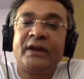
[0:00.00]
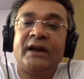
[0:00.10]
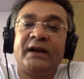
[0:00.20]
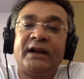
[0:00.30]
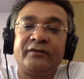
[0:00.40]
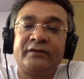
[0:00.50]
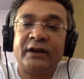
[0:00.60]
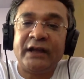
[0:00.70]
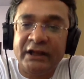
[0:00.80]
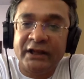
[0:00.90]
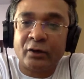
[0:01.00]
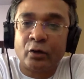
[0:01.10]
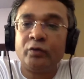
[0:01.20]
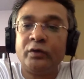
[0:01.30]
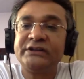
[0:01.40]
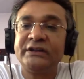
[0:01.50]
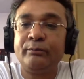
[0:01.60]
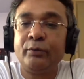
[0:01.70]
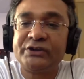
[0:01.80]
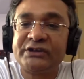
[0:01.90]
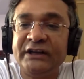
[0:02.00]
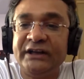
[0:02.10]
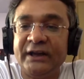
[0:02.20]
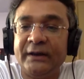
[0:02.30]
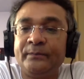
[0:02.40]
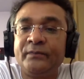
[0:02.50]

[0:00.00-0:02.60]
and after alien rule was imposed in India.